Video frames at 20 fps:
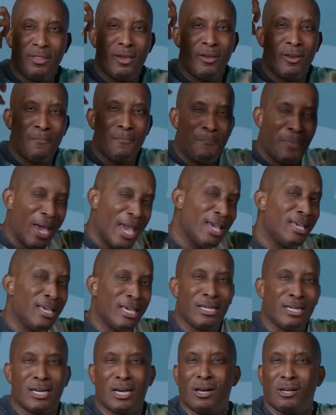They're in a
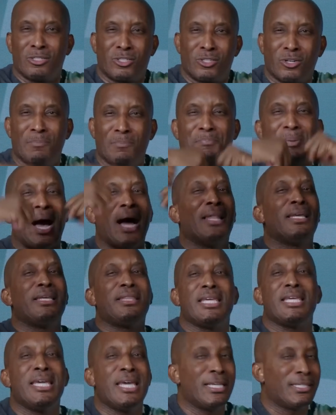pagan culture,
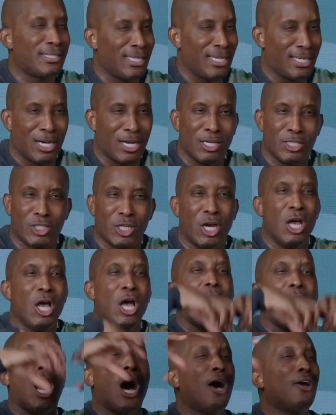polytheistic culture.
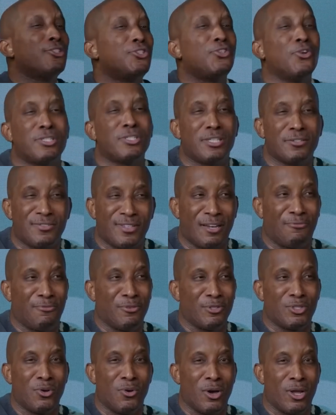All sorts of stuff
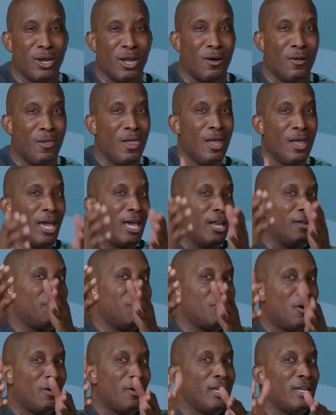was going on. And if
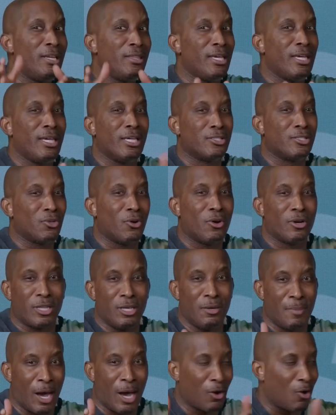you know anything
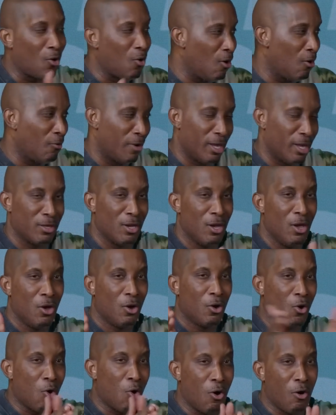historically about Corinth,
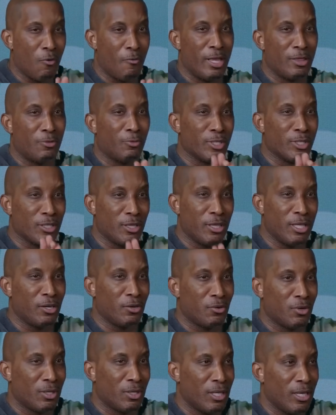Corinth was
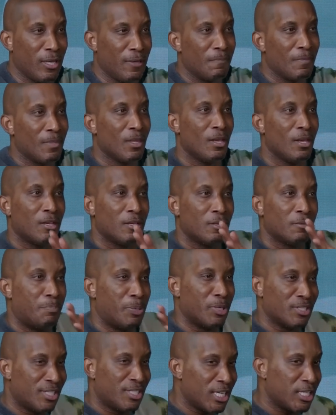literally
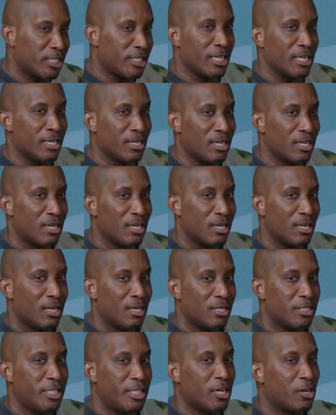positioned
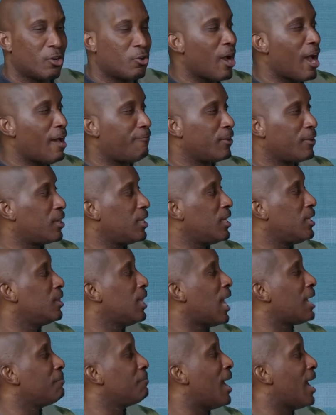geographically
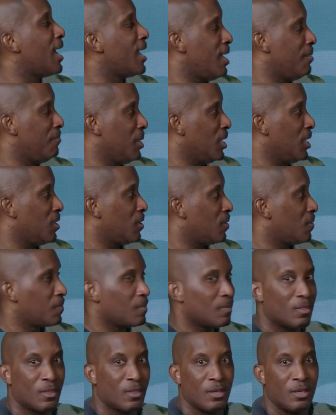like
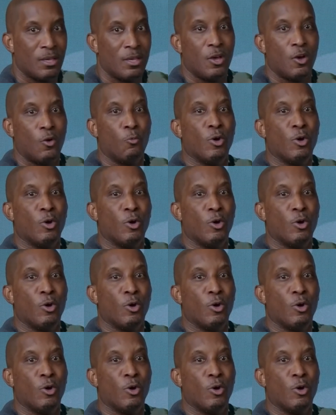Miami. Yeah.